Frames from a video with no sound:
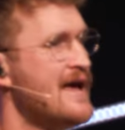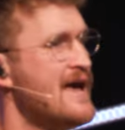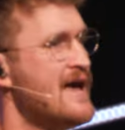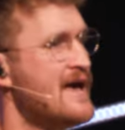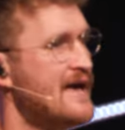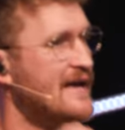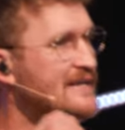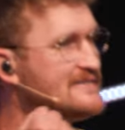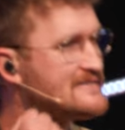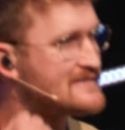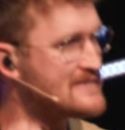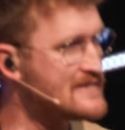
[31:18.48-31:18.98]

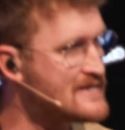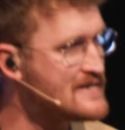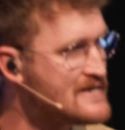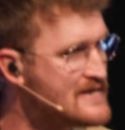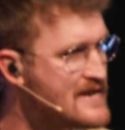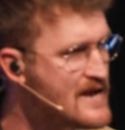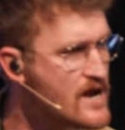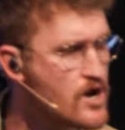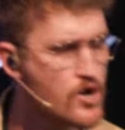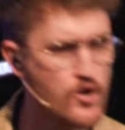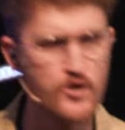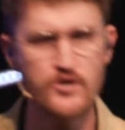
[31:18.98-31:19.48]
is
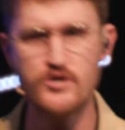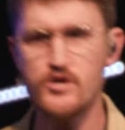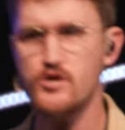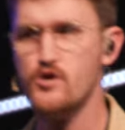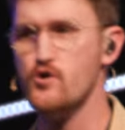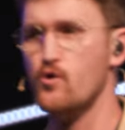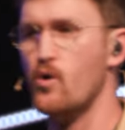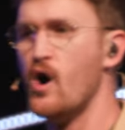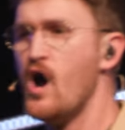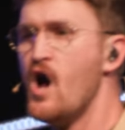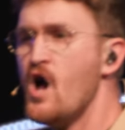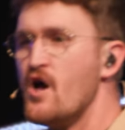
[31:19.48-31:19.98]
near
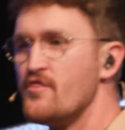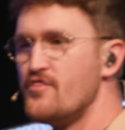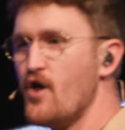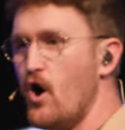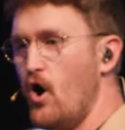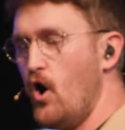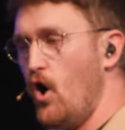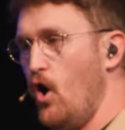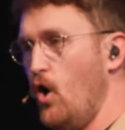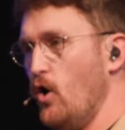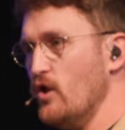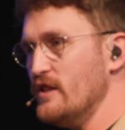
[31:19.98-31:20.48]
you. The
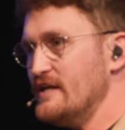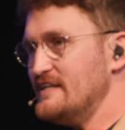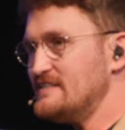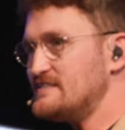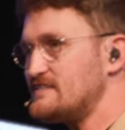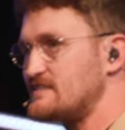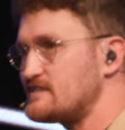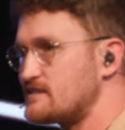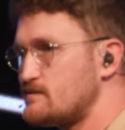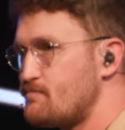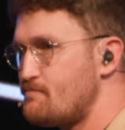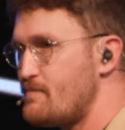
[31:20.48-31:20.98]
Holy
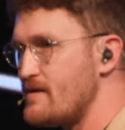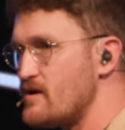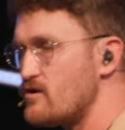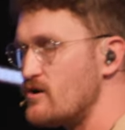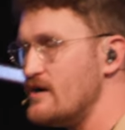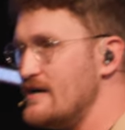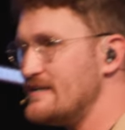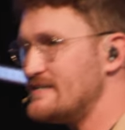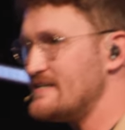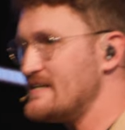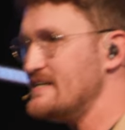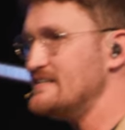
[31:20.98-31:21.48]

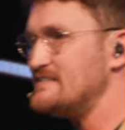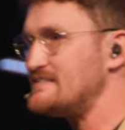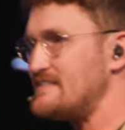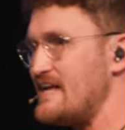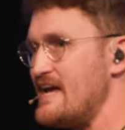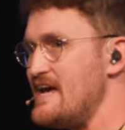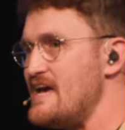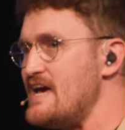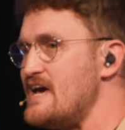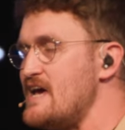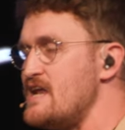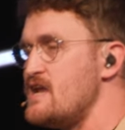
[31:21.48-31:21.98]
Spirit is
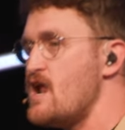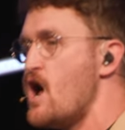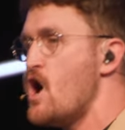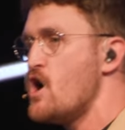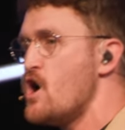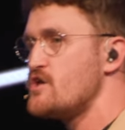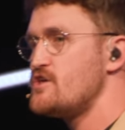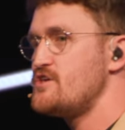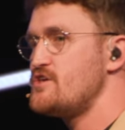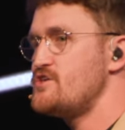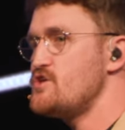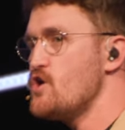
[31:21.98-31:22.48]
in
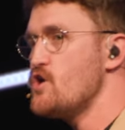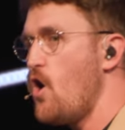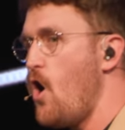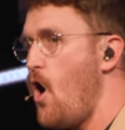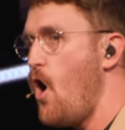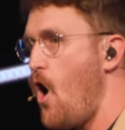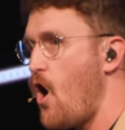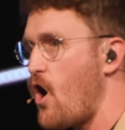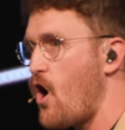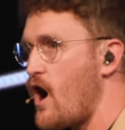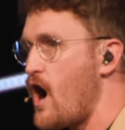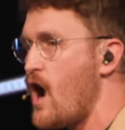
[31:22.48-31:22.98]

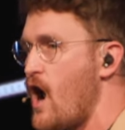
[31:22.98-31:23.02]
your